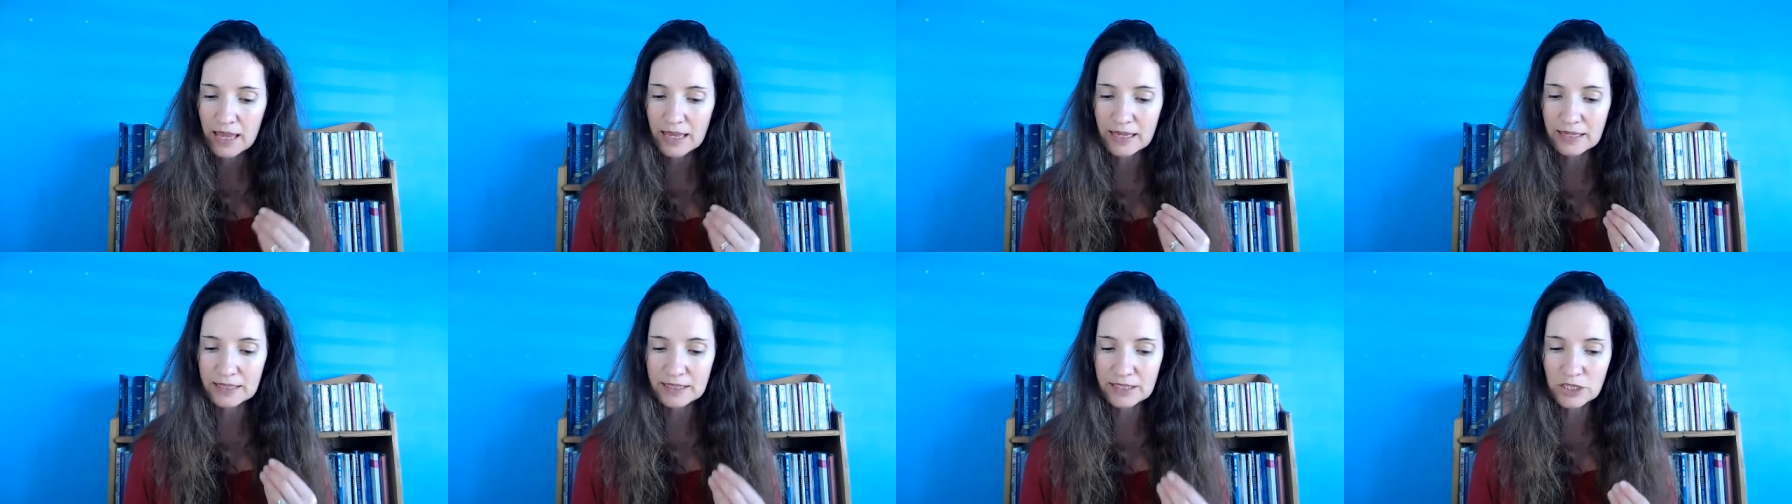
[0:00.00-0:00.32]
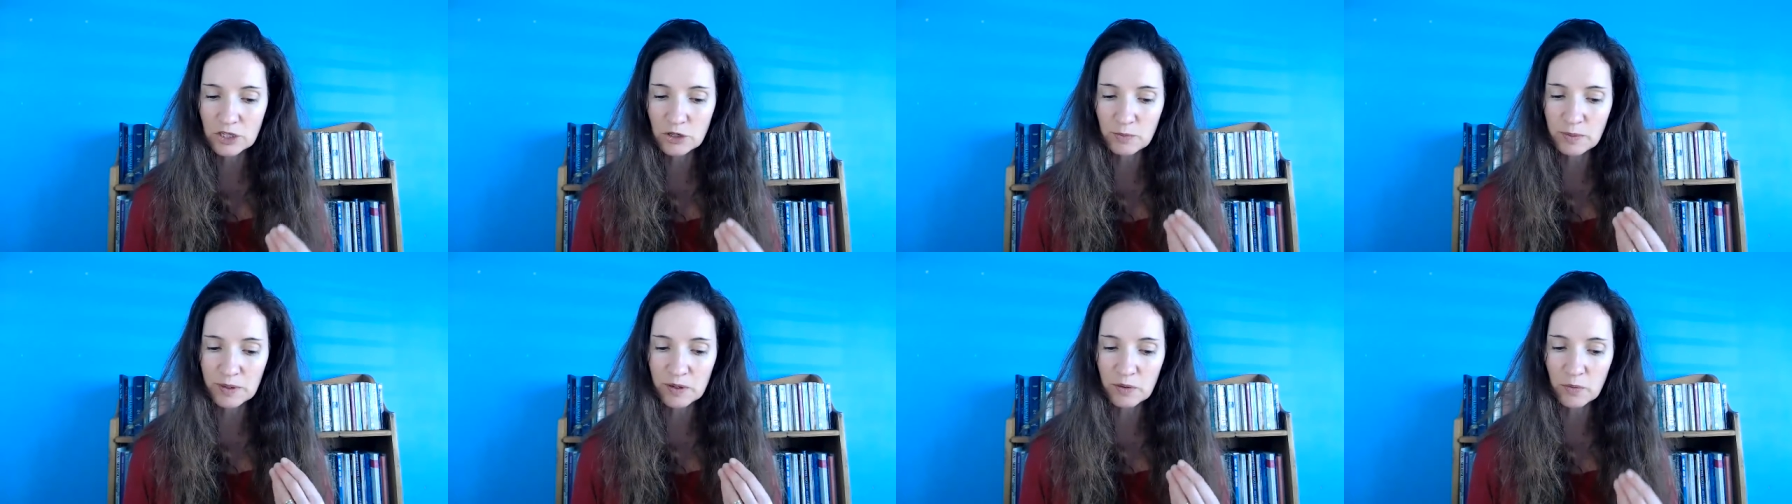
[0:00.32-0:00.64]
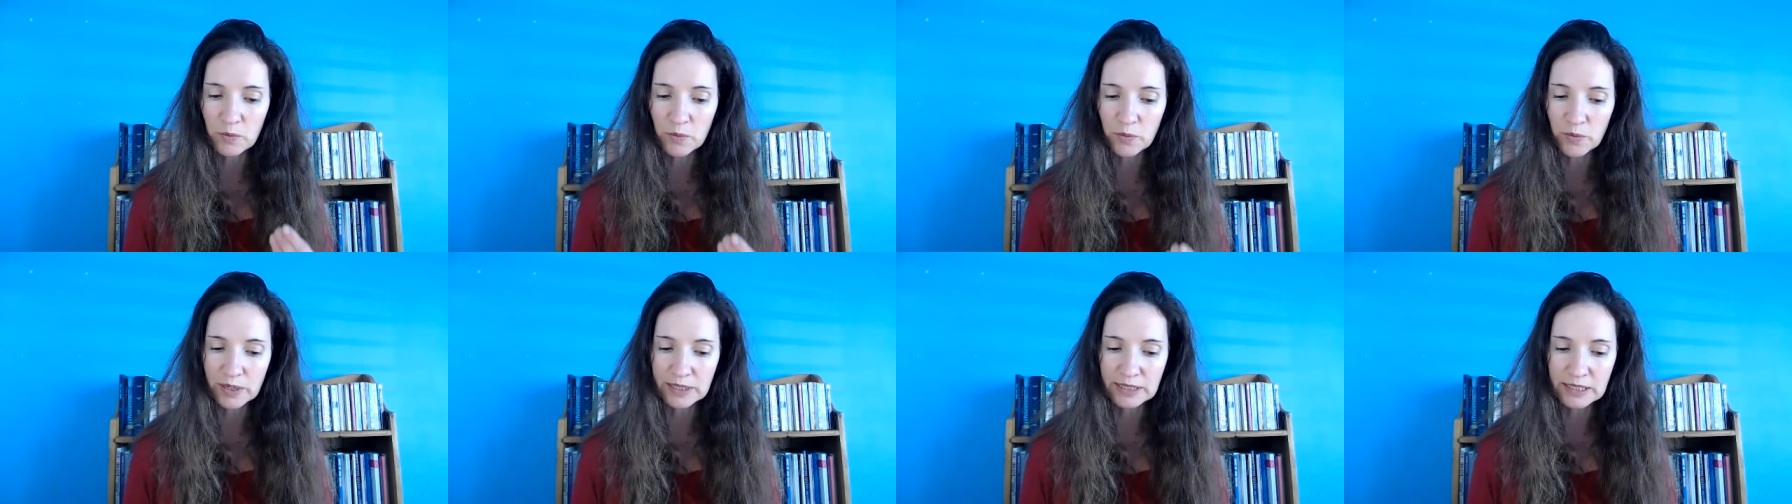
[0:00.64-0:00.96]
is to be
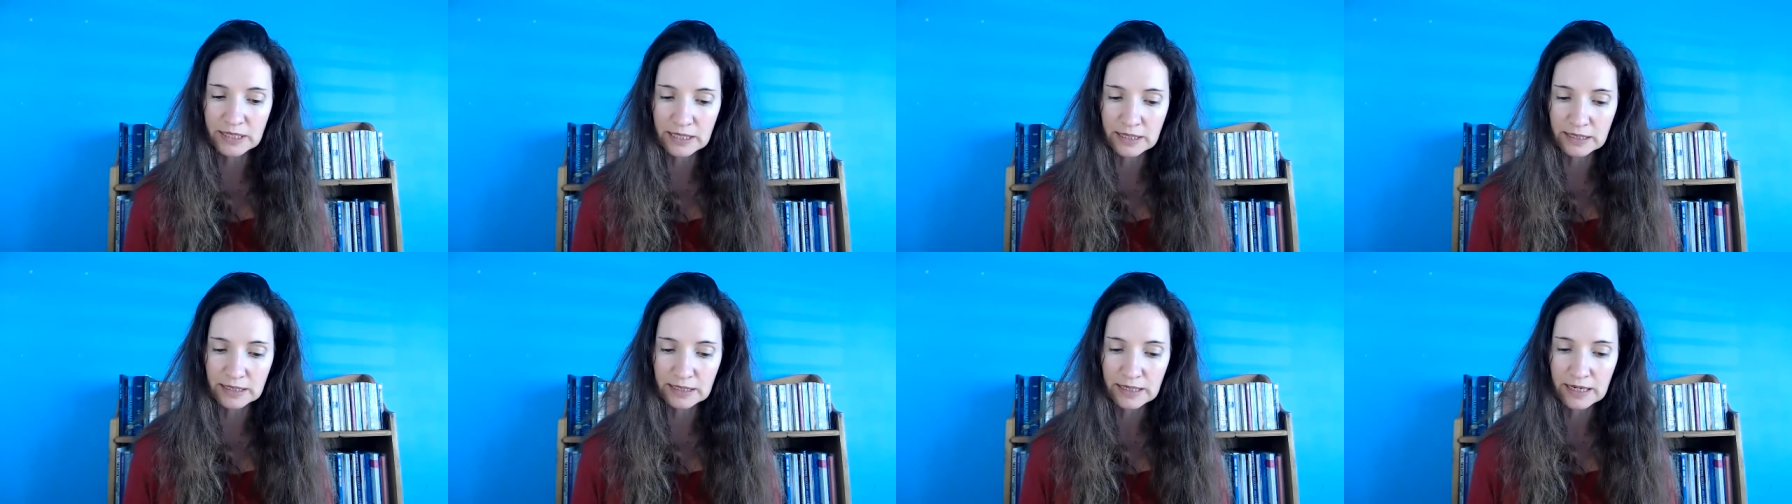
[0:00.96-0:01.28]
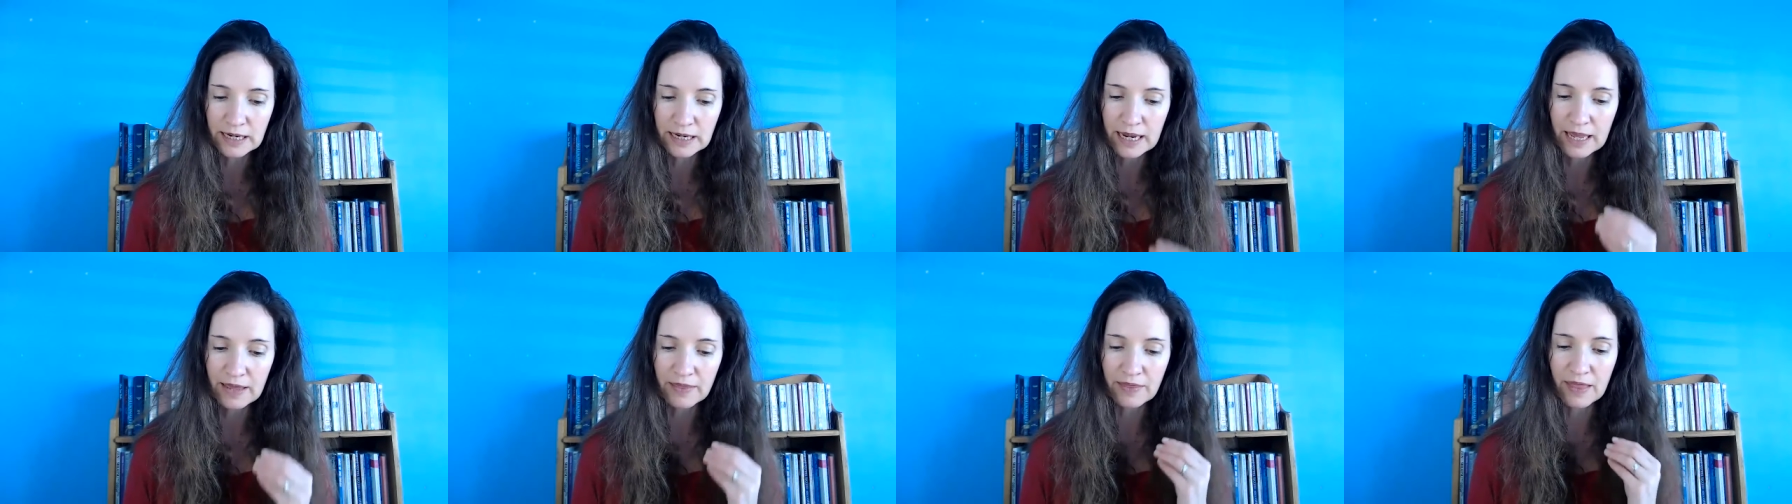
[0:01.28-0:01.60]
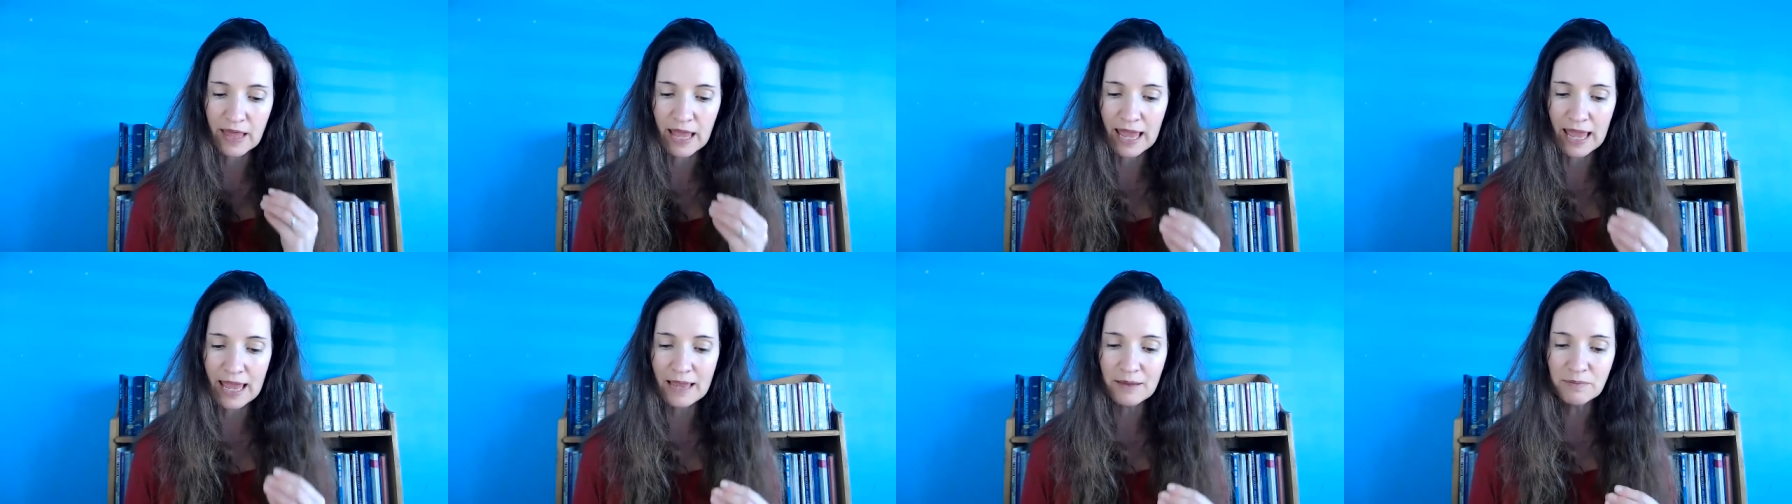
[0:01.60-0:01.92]
written in
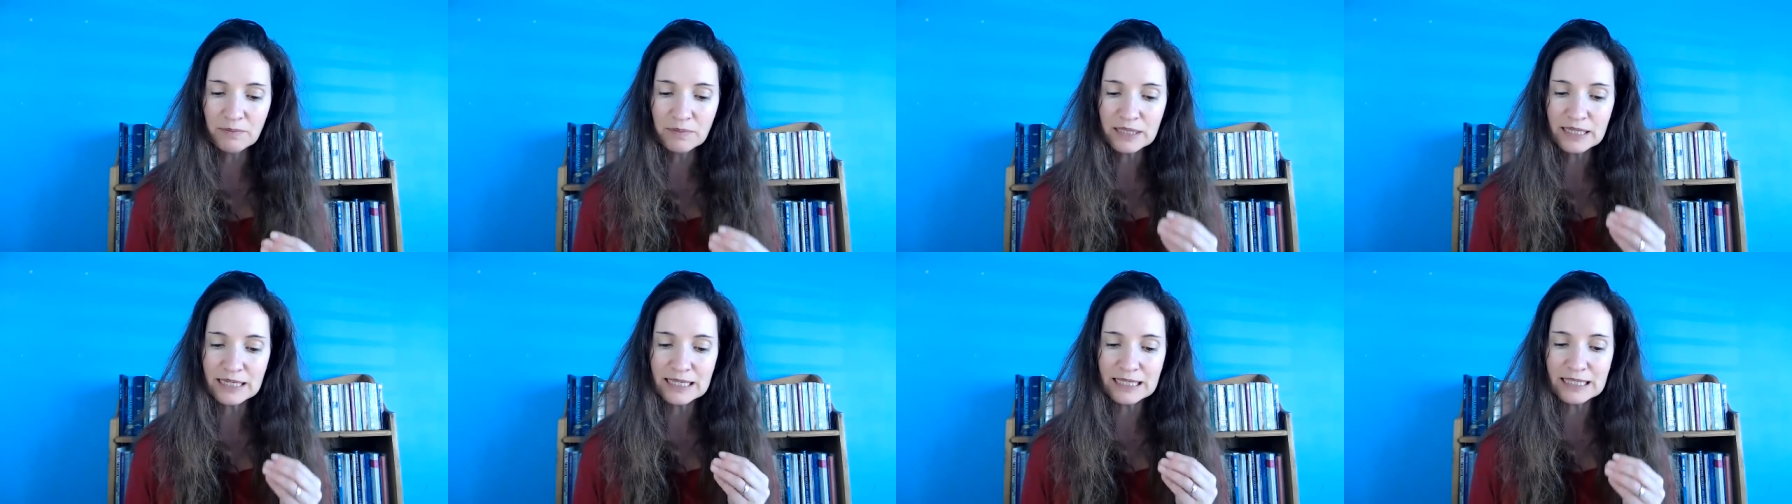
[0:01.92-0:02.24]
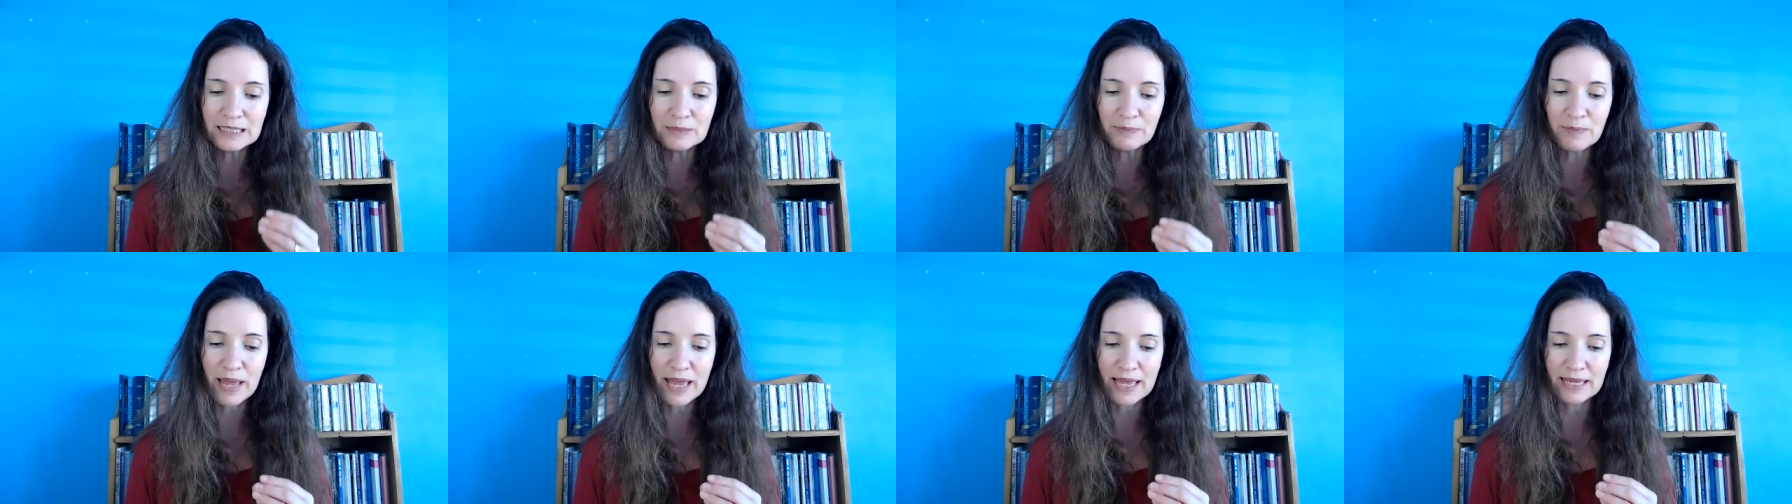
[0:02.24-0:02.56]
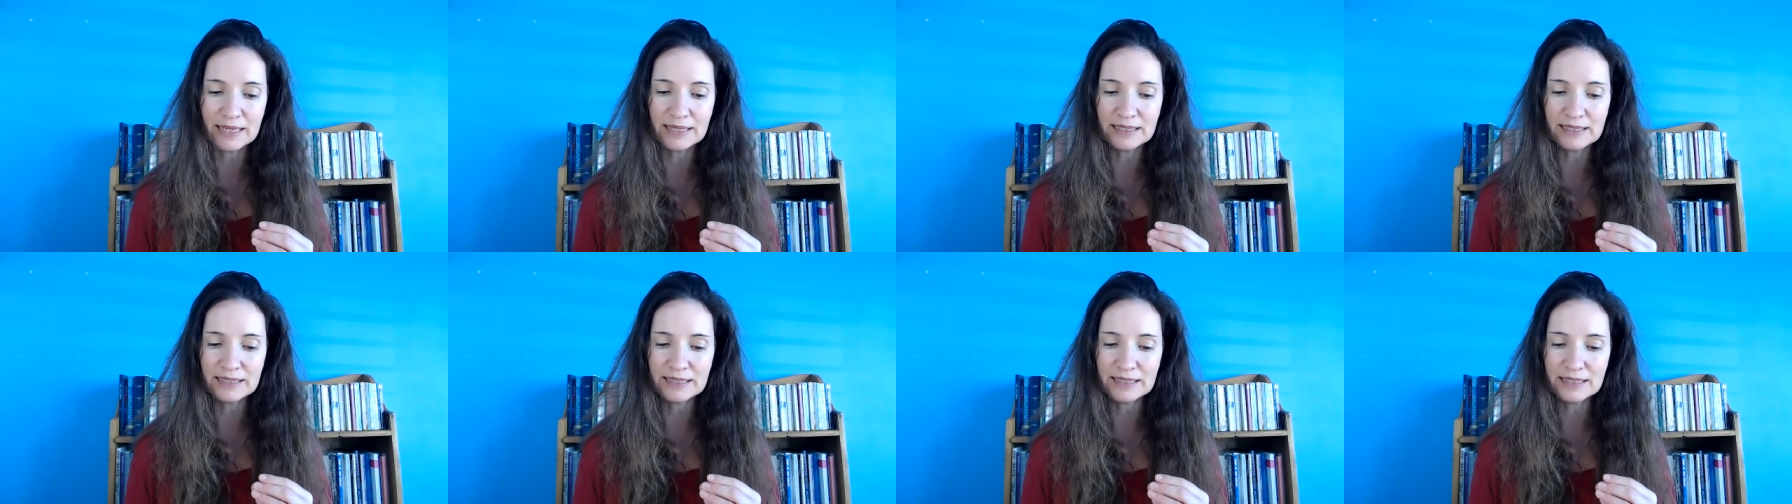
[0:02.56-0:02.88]
the empty
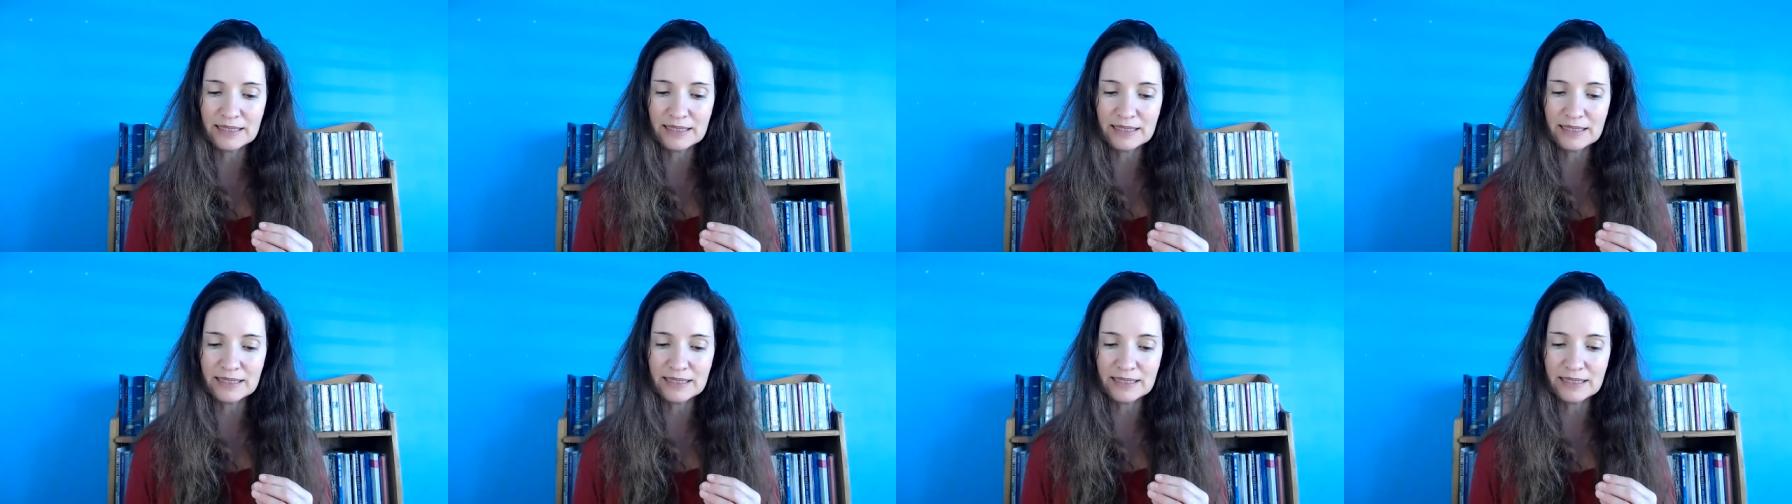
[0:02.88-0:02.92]
space